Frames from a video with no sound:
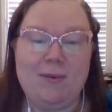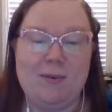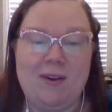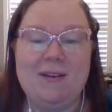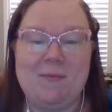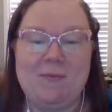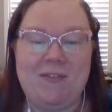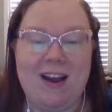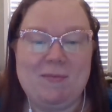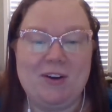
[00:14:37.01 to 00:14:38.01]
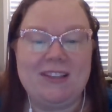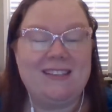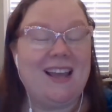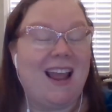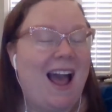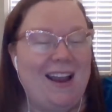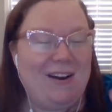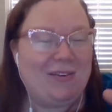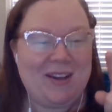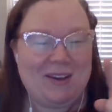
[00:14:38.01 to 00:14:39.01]
When we can find a book that's like, I
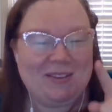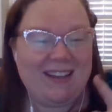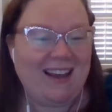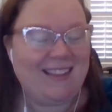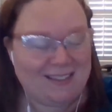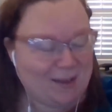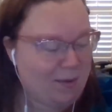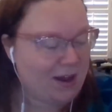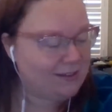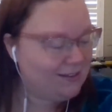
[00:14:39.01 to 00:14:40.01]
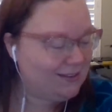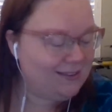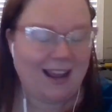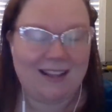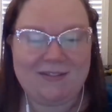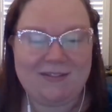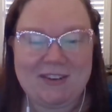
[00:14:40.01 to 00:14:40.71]
know what you would like. That's the best. I love doing